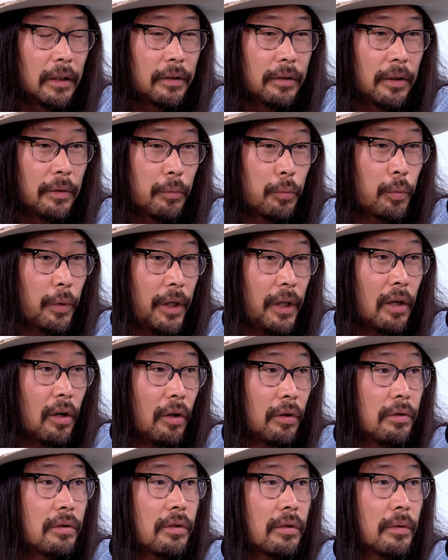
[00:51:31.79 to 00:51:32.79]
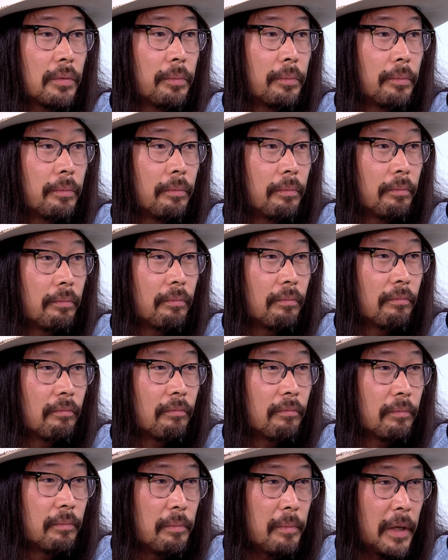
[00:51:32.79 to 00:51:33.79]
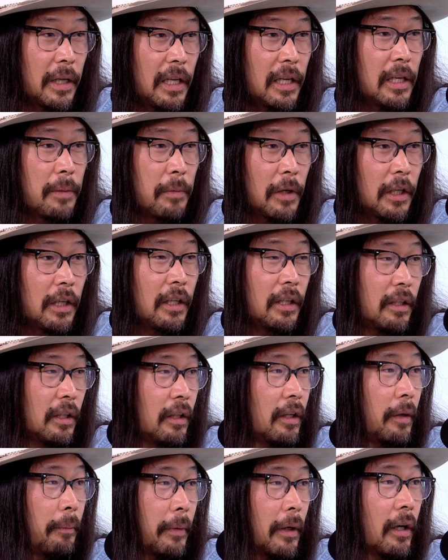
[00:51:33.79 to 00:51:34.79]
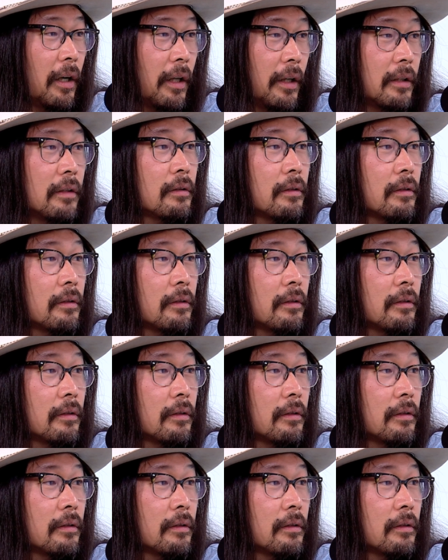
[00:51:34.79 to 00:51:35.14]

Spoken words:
We host many, many dinner parties.